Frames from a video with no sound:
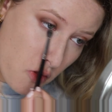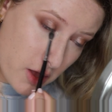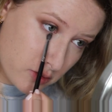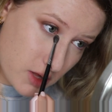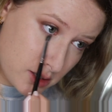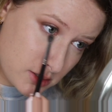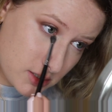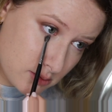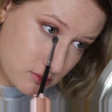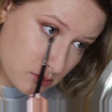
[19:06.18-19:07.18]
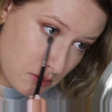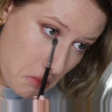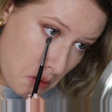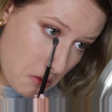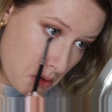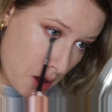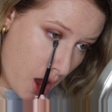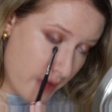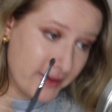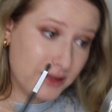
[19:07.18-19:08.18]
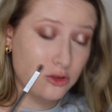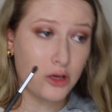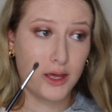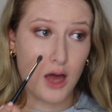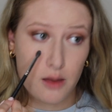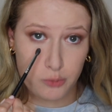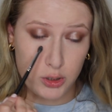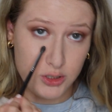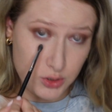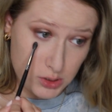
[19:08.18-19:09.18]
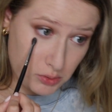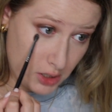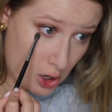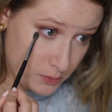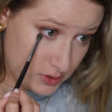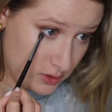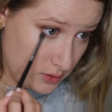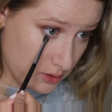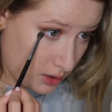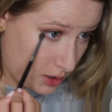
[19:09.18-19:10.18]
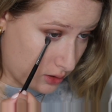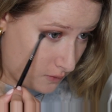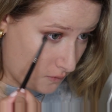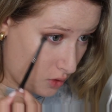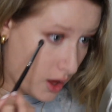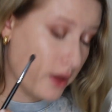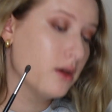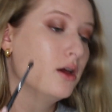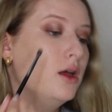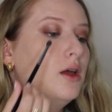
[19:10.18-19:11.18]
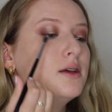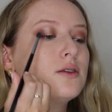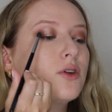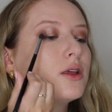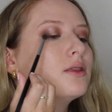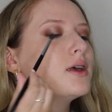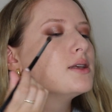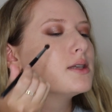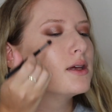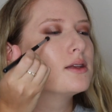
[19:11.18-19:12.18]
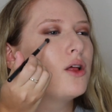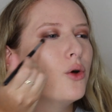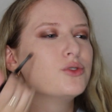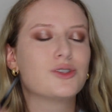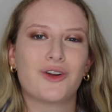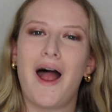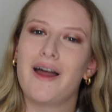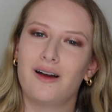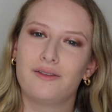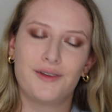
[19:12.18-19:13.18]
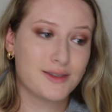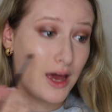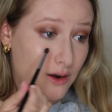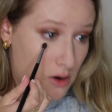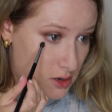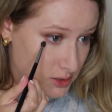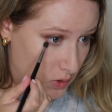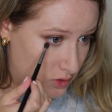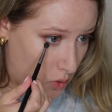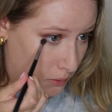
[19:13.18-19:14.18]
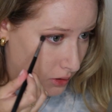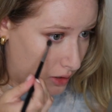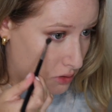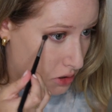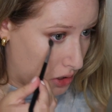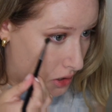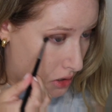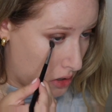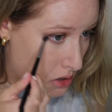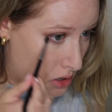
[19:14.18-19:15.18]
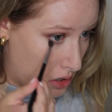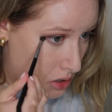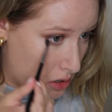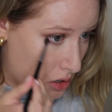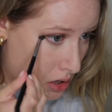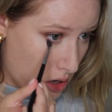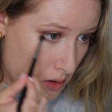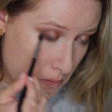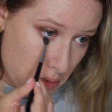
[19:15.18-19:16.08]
Like this. I think looking up when you do this really helps, so you can like get the full eye. Because if you're like this, it closes your eye off and it's kind of hard, so I normally like looking up.